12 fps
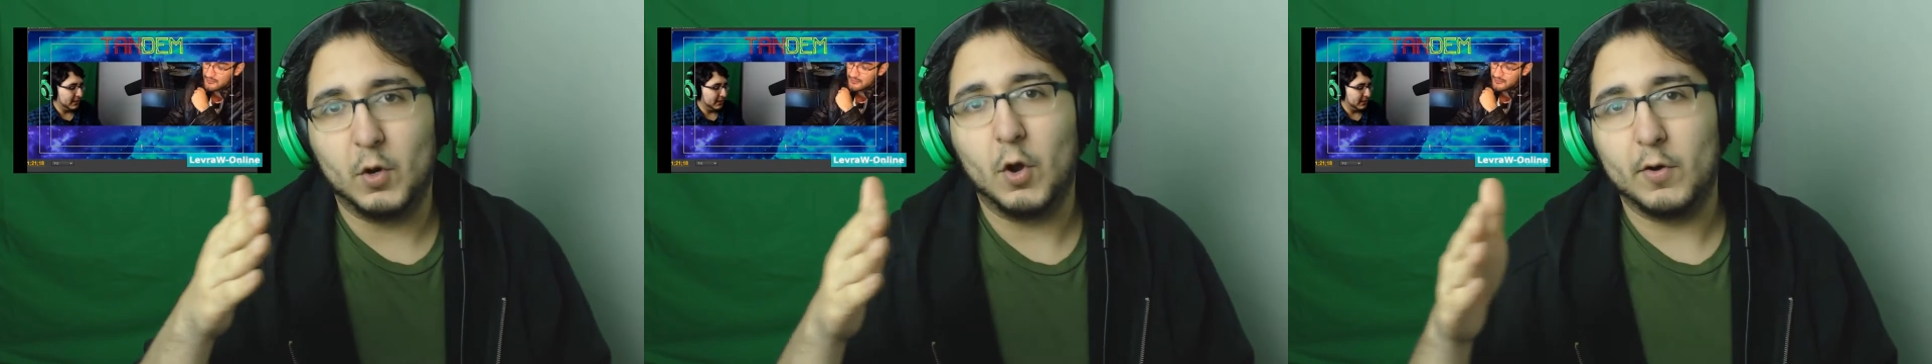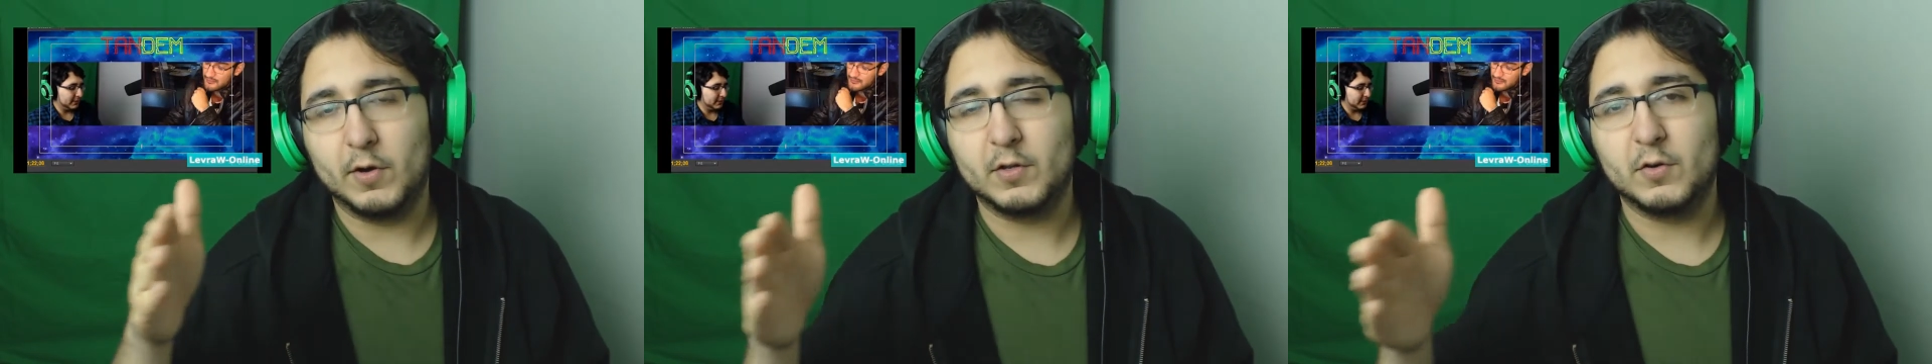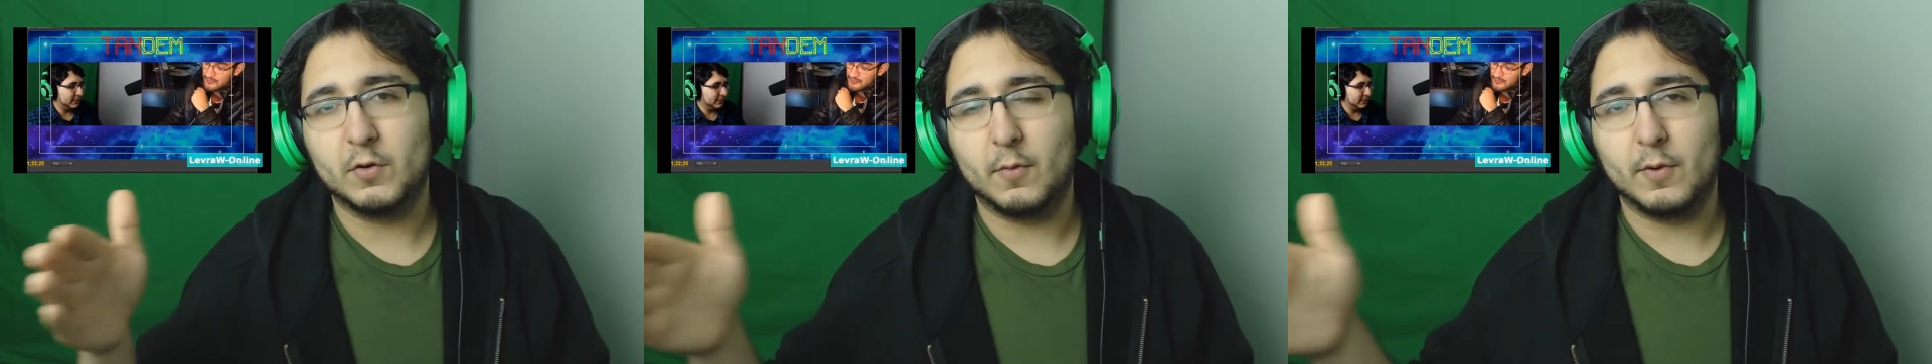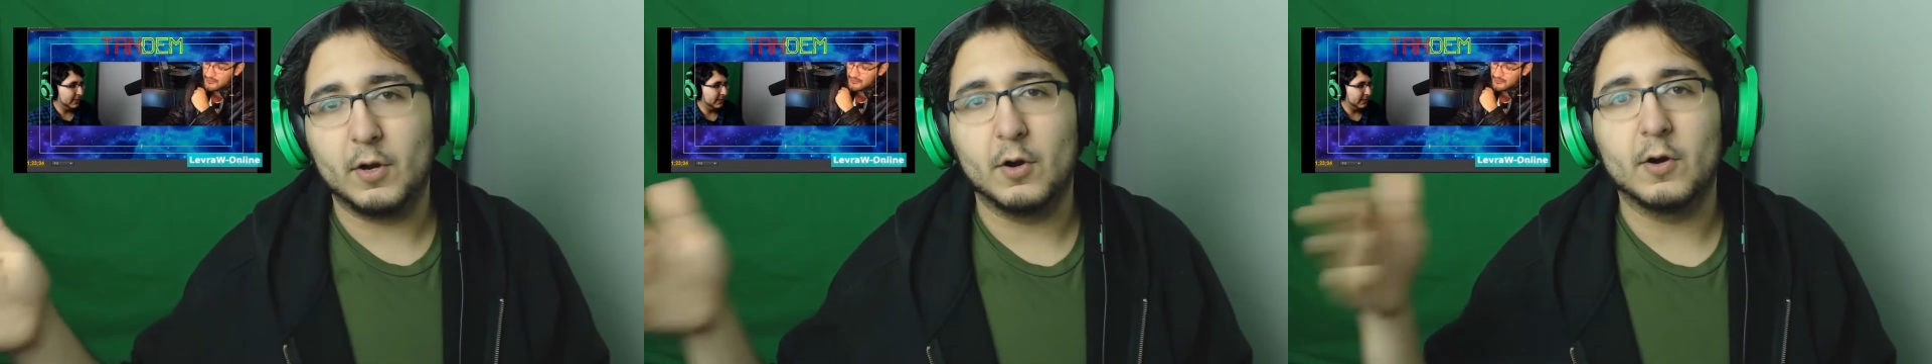going through
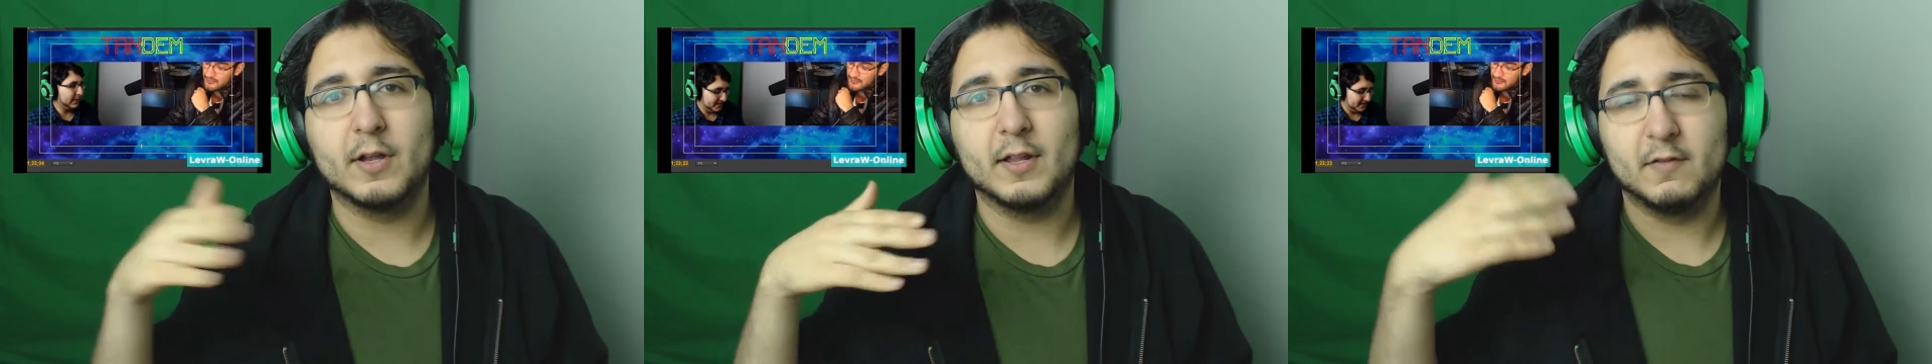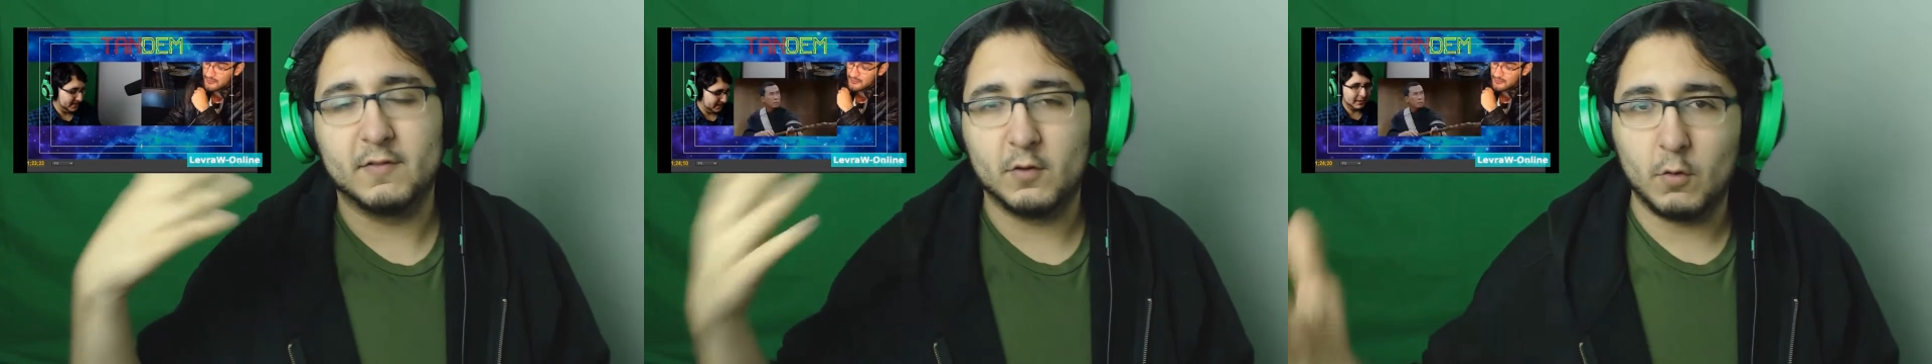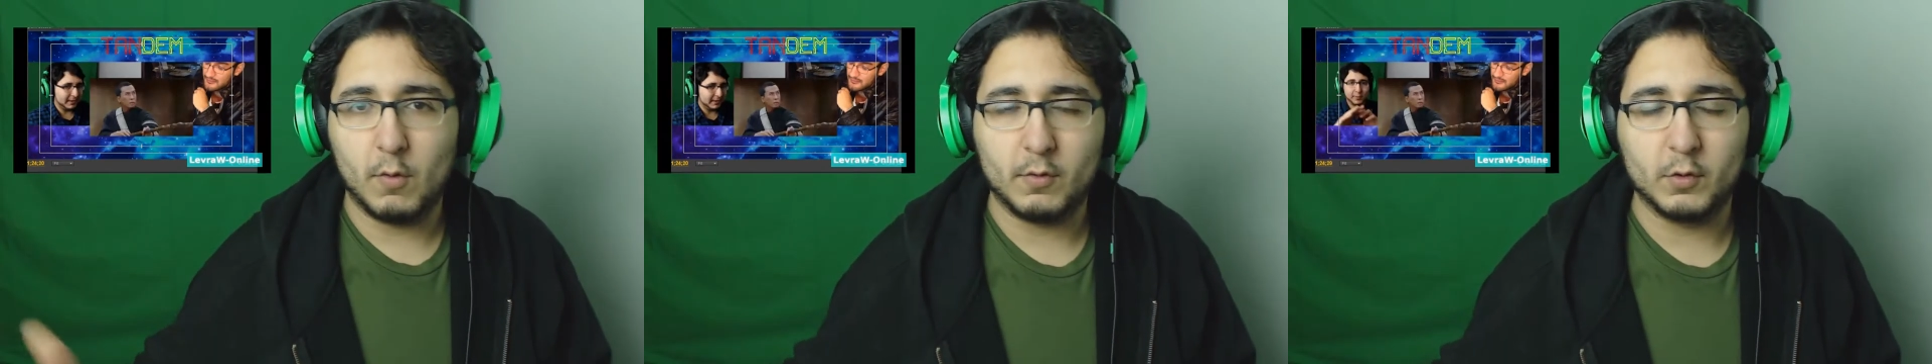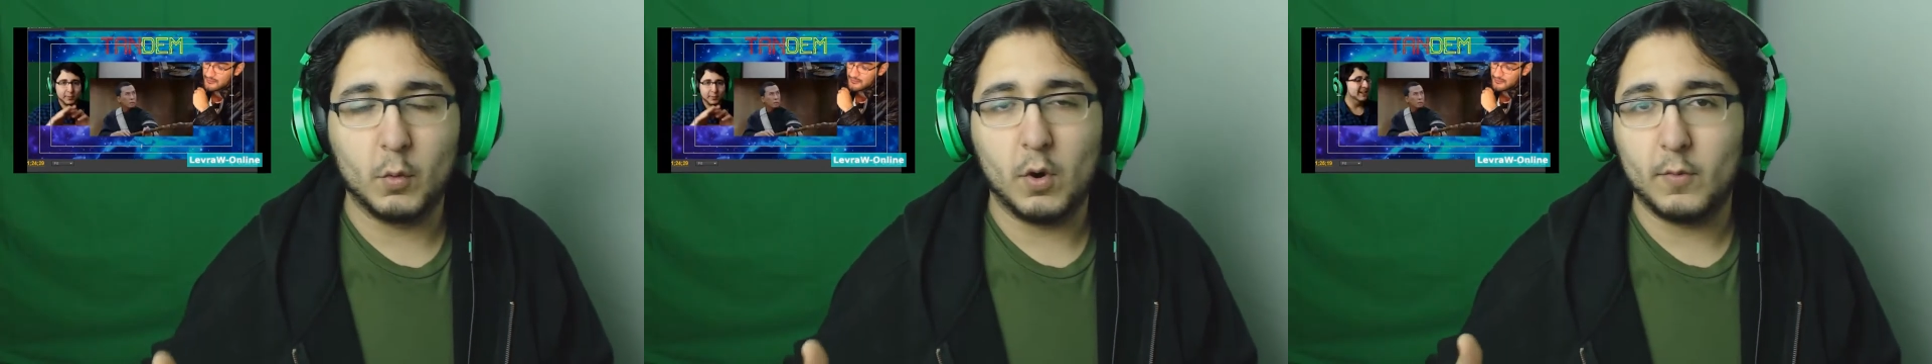the recording, listening
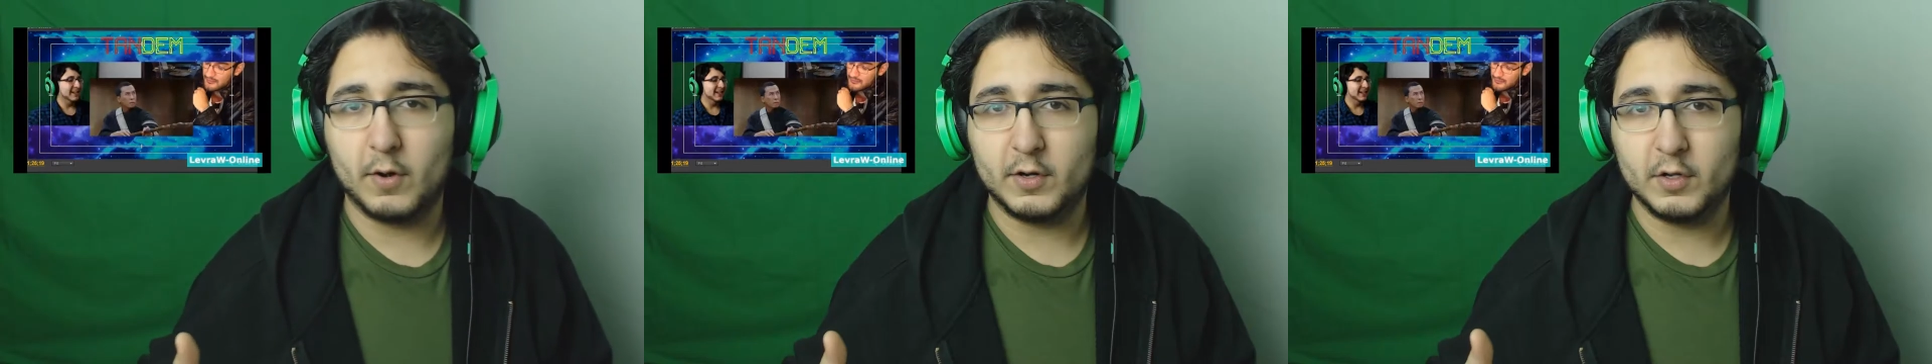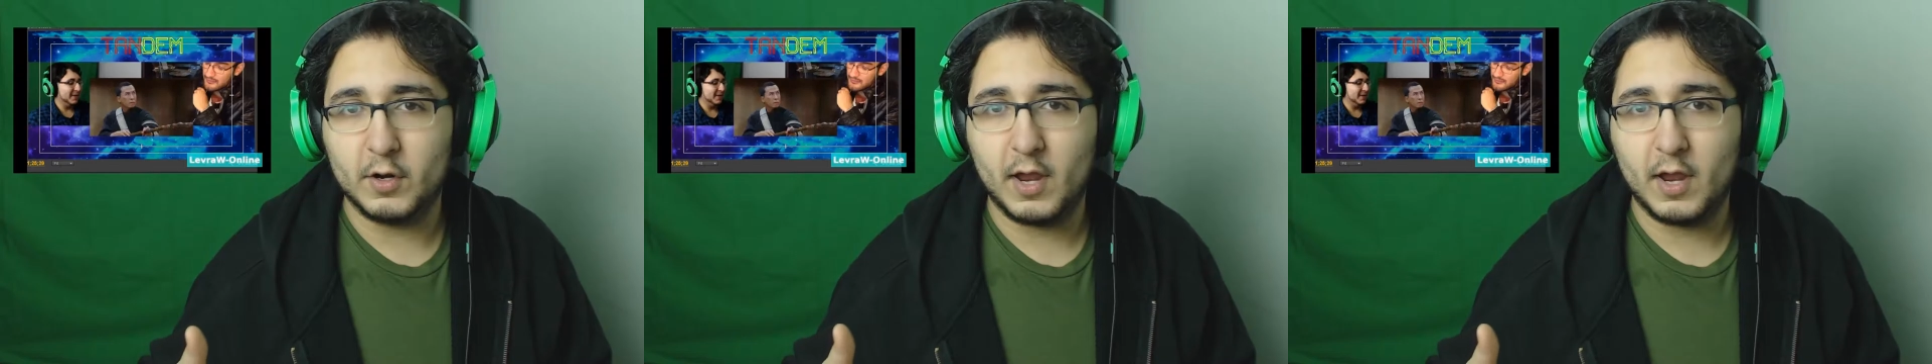to what we're